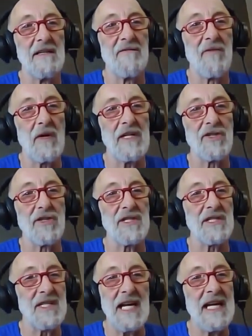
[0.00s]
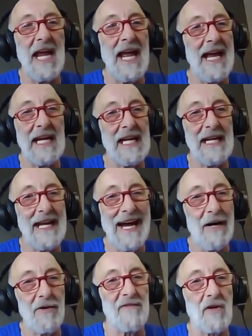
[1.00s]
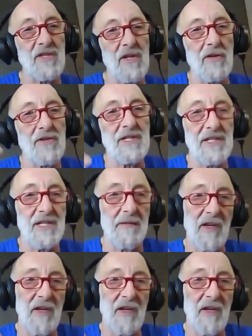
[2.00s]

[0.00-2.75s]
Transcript: Voyagers, because they can't get out of our solar system.